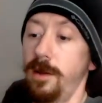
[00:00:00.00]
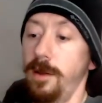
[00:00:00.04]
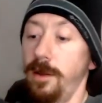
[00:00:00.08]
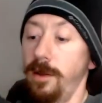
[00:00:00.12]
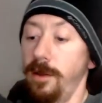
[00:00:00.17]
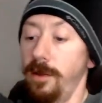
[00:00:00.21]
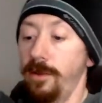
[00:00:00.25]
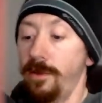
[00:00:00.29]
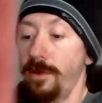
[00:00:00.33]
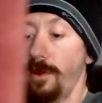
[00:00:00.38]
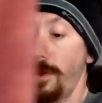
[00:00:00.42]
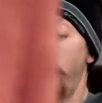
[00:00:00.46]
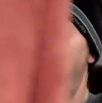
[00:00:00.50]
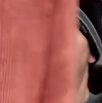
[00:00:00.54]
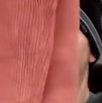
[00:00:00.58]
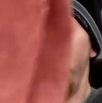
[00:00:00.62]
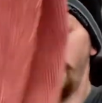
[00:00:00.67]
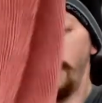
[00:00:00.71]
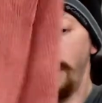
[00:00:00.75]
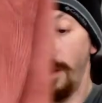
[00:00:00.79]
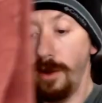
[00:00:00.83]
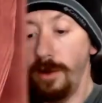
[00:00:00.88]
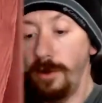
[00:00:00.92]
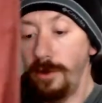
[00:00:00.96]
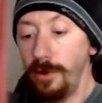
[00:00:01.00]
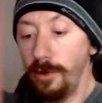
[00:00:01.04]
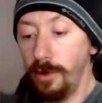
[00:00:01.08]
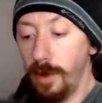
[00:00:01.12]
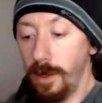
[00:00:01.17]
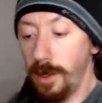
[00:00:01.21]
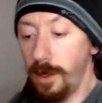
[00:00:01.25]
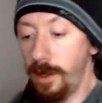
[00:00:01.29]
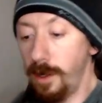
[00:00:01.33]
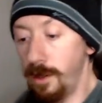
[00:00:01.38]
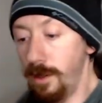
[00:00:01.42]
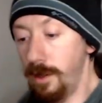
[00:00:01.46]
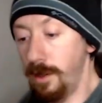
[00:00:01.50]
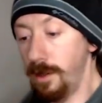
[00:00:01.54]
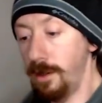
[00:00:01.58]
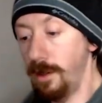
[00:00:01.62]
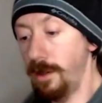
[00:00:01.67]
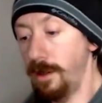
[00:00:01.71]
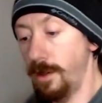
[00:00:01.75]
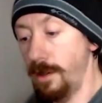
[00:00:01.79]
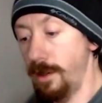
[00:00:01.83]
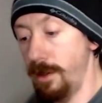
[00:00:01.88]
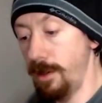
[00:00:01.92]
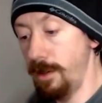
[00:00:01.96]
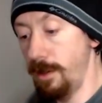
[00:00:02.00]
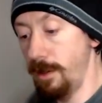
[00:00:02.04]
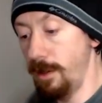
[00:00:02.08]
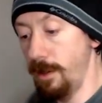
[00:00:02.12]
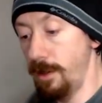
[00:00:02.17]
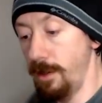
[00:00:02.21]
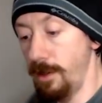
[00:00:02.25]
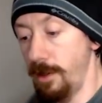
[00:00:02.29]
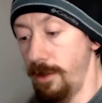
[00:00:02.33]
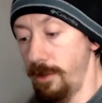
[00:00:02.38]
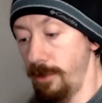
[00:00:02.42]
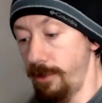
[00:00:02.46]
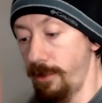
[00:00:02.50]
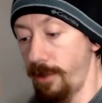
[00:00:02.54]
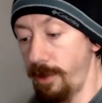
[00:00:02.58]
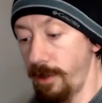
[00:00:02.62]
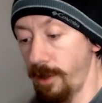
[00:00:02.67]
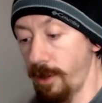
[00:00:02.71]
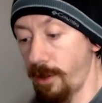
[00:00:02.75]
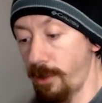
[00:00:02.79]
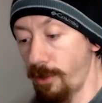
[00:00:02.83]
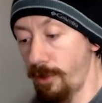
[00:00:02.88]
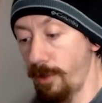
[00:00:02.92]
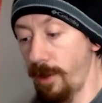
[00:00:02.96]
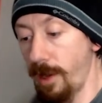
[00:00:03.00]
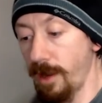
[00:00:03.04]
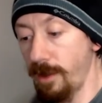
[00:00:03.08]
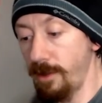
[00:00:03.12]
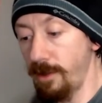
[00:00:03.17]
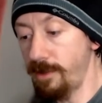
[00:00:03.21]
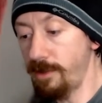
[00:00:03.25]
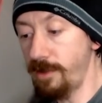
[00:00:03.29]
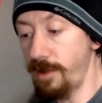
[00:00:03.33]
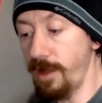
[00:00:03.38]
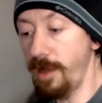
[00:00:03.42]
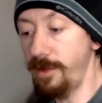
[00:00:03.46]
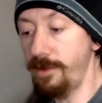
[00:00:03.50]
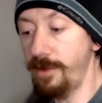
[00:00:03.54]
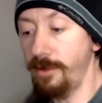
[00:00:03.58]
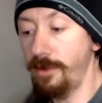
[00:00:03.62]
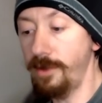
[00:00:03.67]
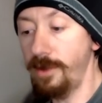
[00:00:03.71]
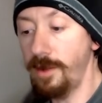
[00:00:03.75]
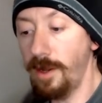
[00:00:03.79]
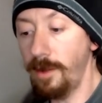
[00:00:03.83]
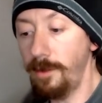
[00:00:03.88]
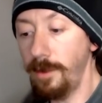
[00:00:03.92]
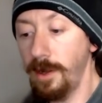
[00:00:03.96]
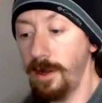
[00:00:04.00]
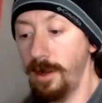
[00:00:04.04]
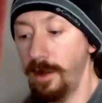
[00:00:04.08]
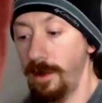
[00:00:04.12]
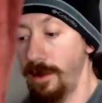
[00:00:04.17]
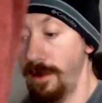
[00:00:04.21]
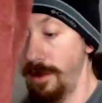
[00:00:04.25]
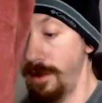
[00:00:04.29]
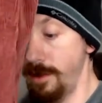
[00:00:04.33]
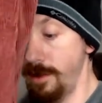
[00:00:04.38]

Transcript: It's like trying to undo a, trying to crack a safe every time you gotta